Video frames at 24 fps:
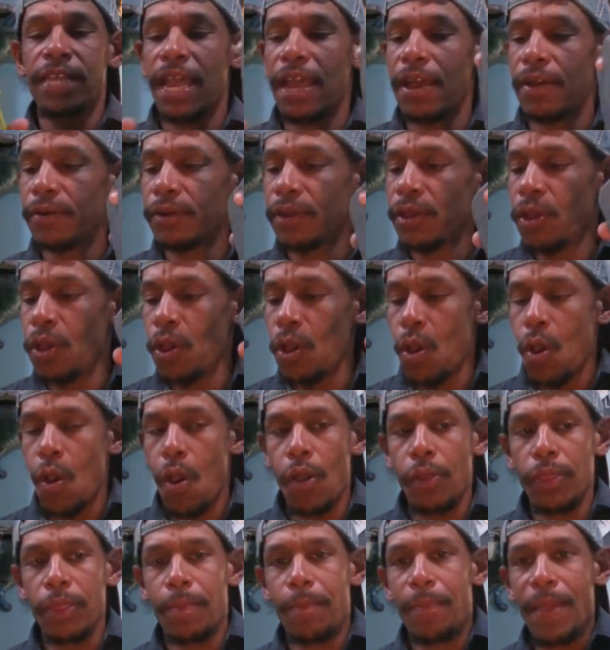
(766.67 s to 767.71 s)
out,
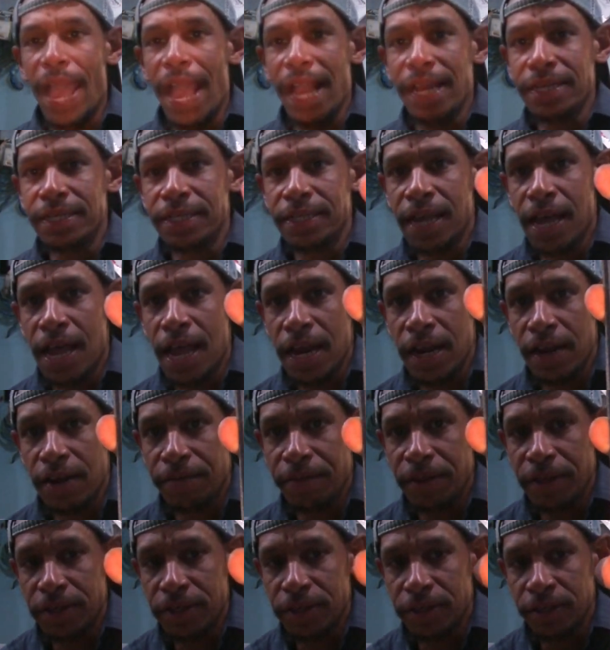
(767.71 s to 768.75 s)
on the back side of
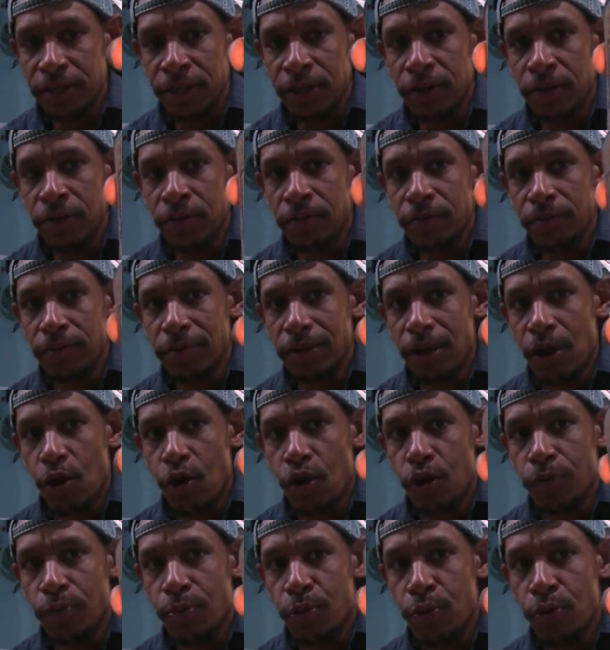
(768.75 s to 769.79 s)
this little
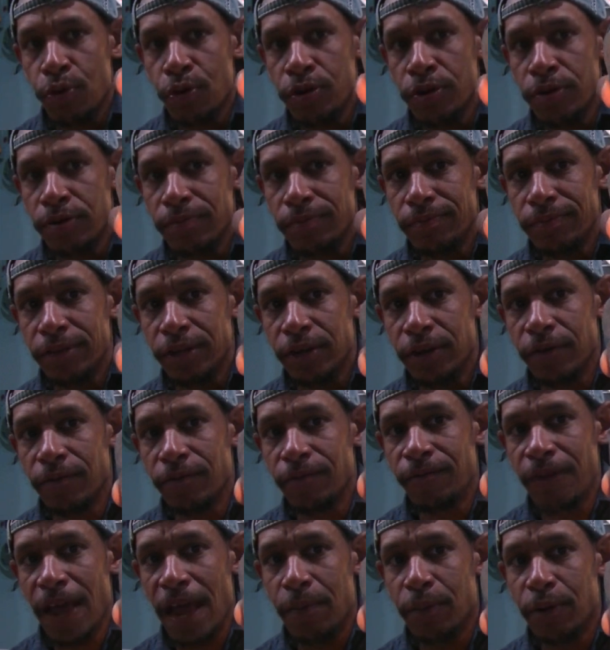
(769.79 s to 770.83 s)
cardboard, you know,
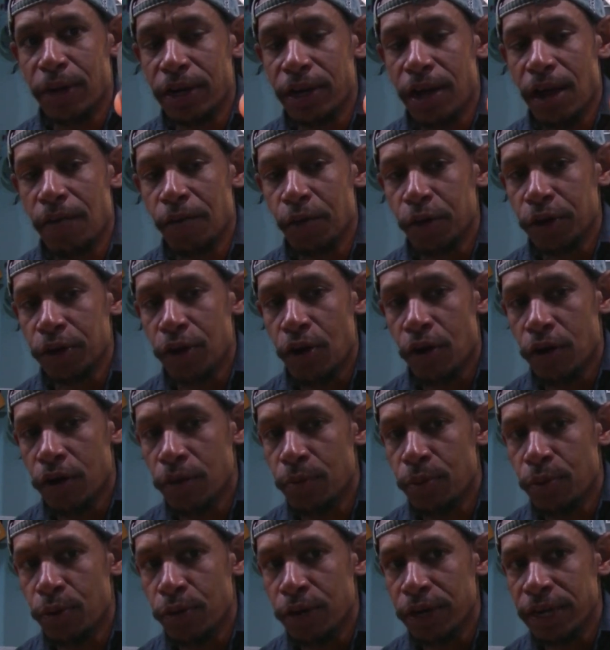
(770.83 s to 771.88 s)
fabric covered
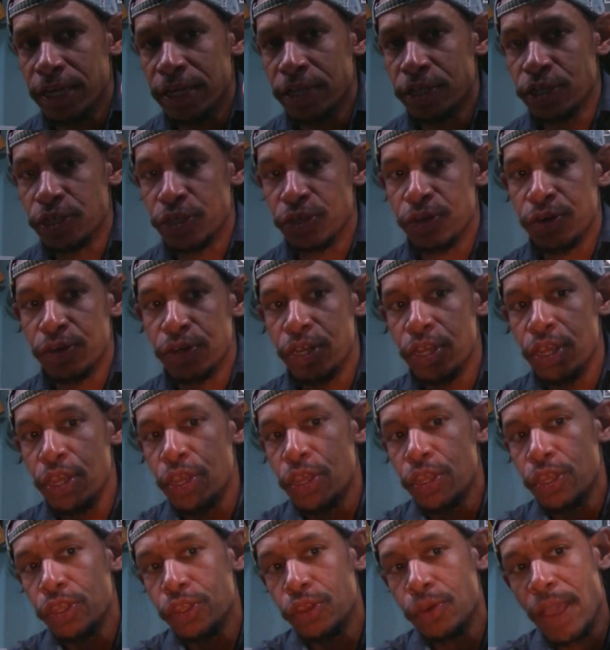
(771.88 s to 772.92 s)
cardboard insert,
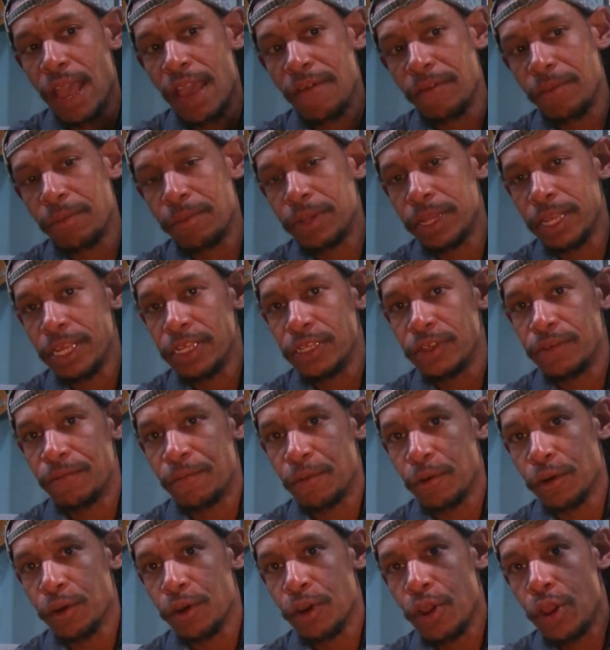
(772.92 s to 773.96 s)
you have a place
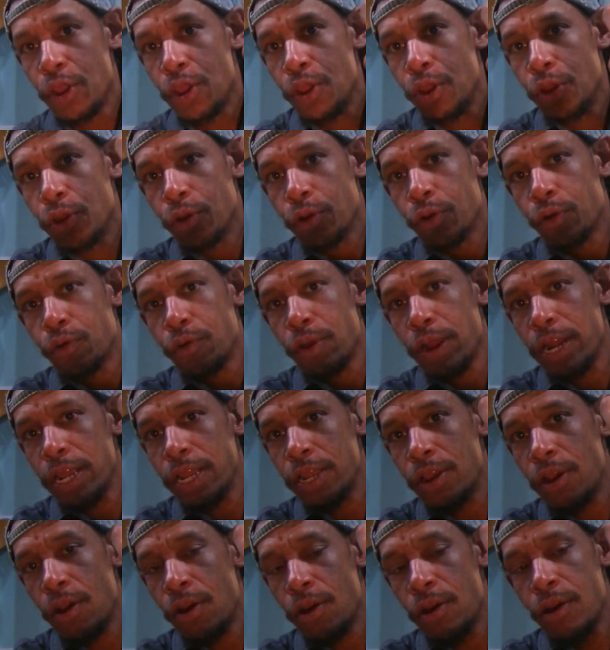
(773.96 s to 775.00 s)
for
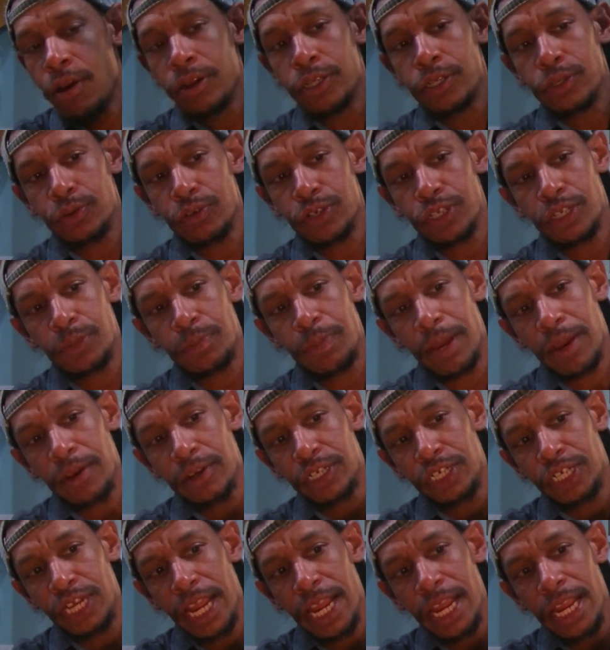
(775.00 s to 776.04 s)
credit cards or spare
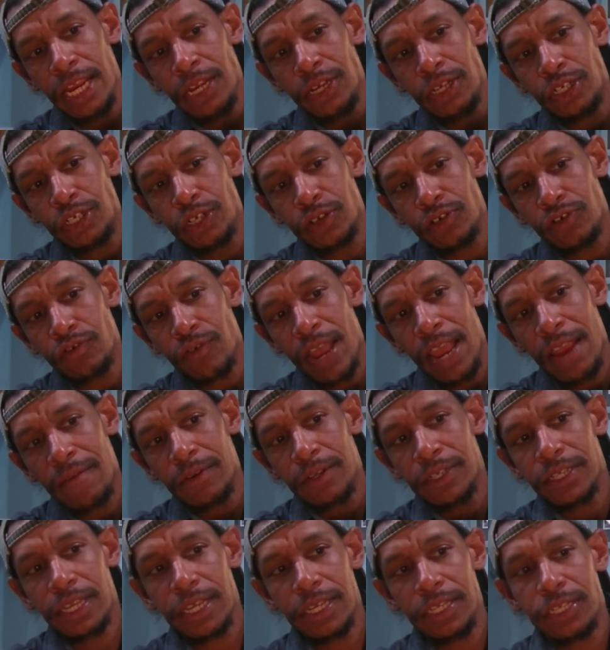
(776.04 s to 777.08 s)
change, your
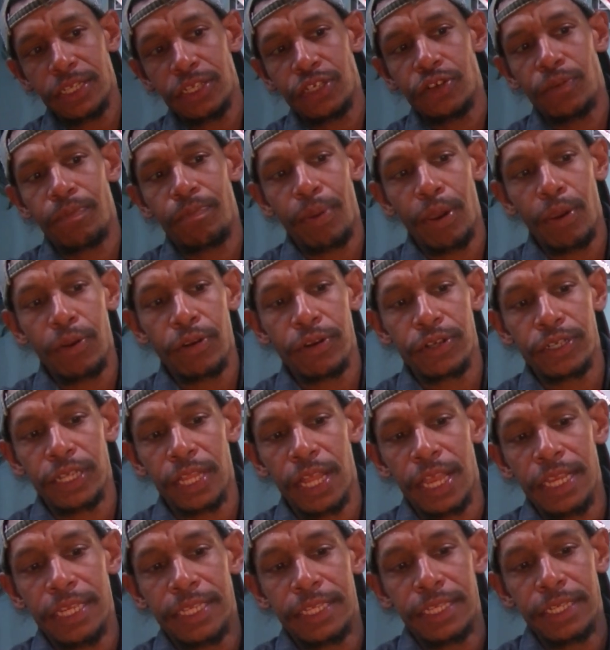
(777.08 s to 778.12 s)
driver's license, your voter's
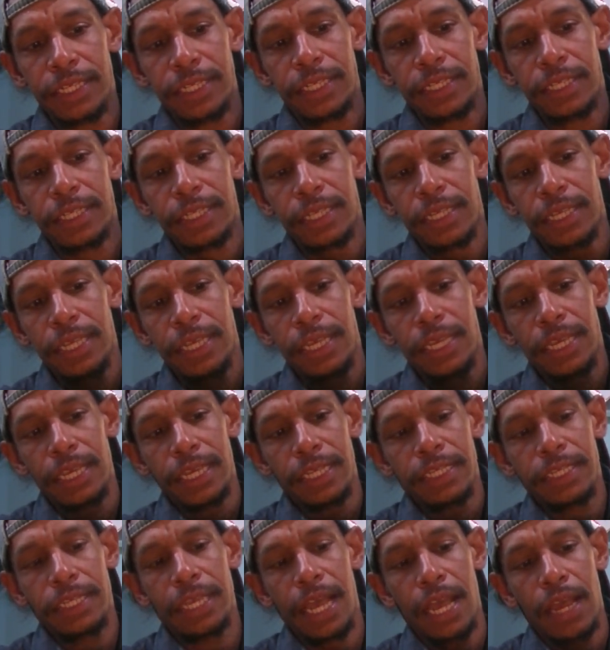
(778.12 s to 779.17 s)
license.
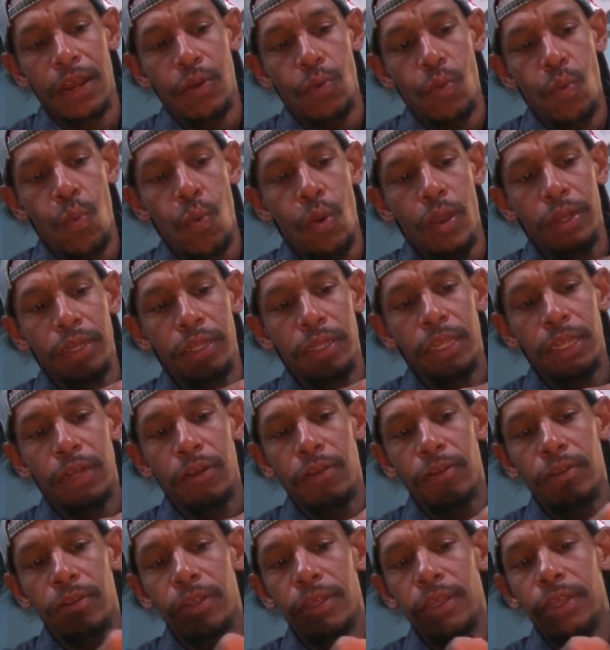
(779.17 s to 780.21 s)
It's got one
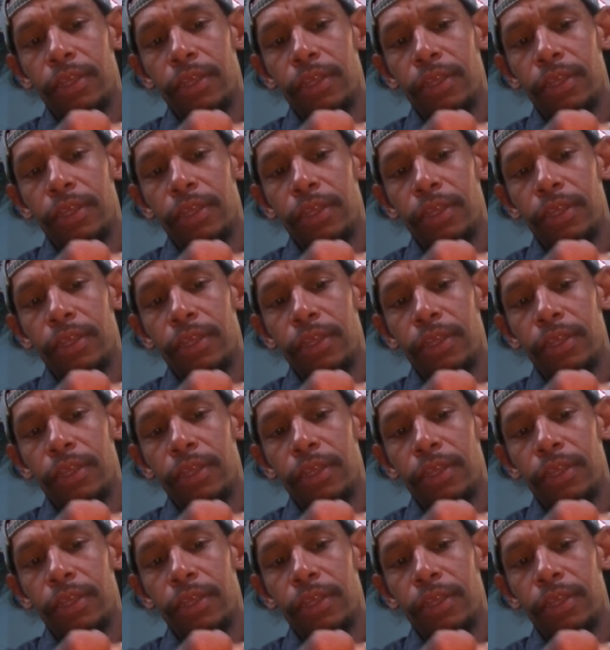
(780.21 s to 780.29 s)
little,